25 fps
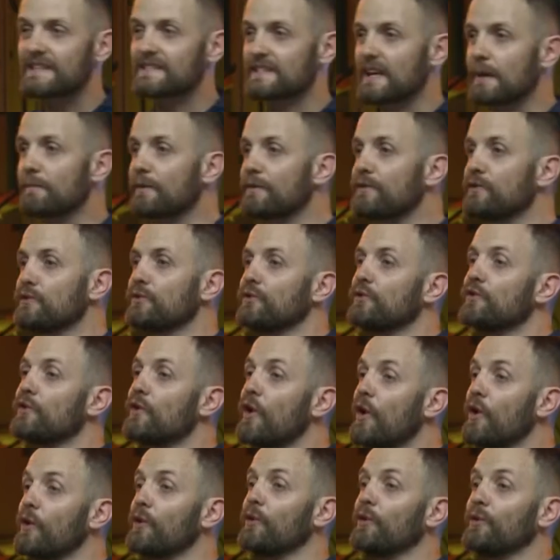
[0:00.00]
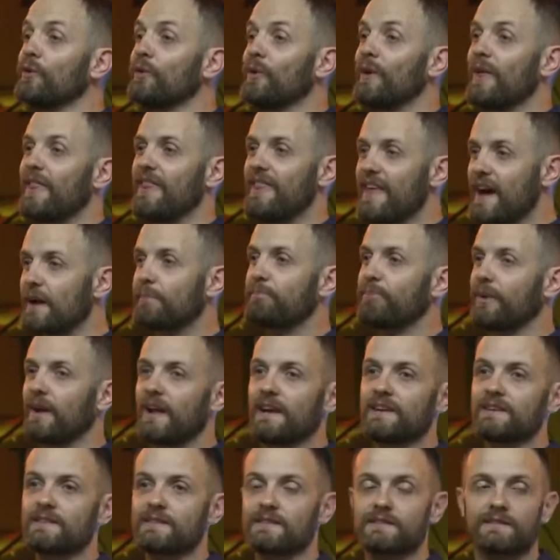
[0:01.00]
And some of you know that
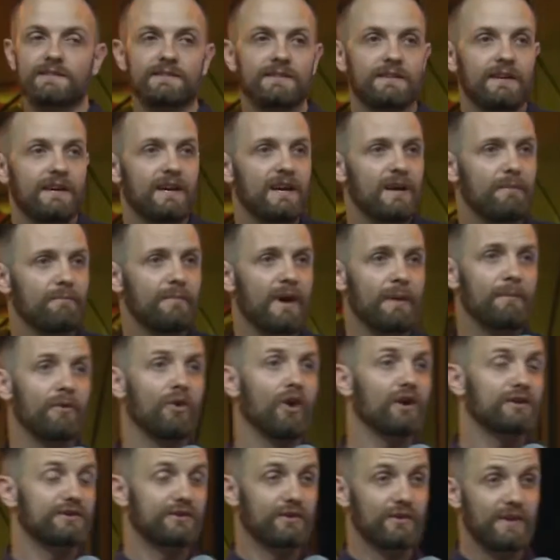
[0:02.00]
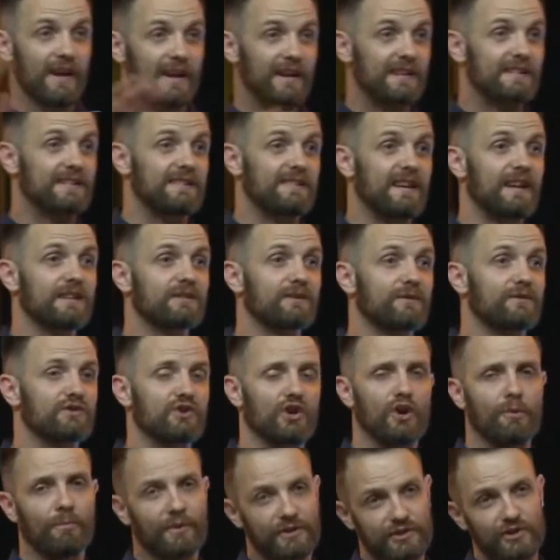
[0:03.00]
place. Maybe not to that extent of
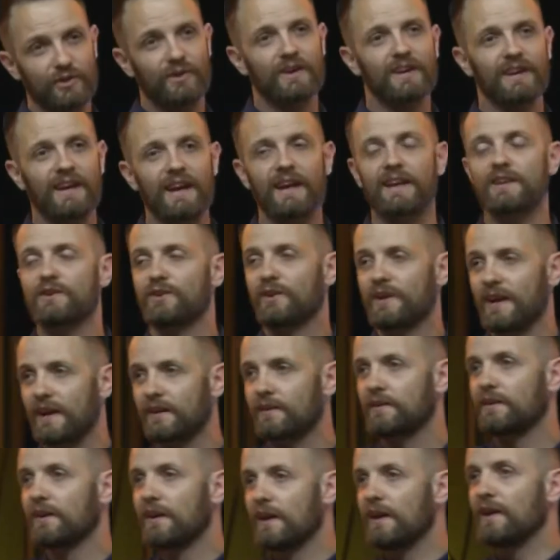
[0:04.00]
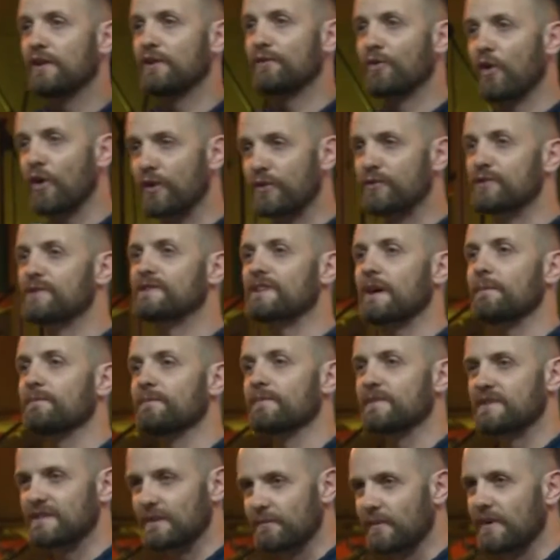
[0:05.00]
Job, but you can get it. You've gone through
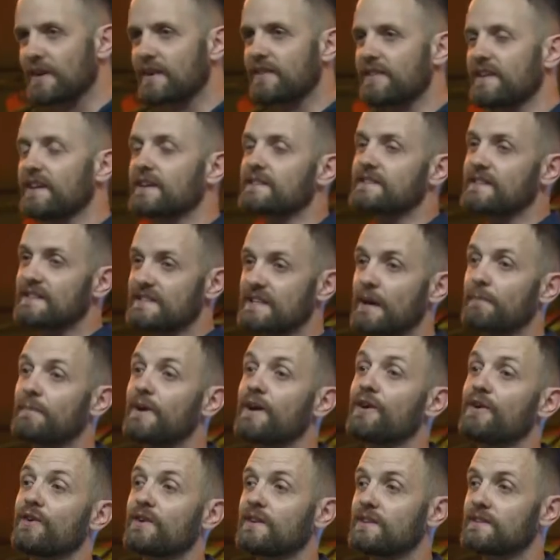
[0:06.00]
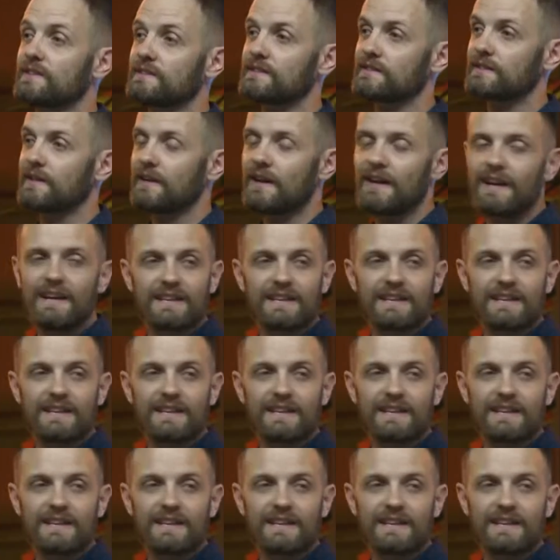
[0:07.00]
some similar things in some areas.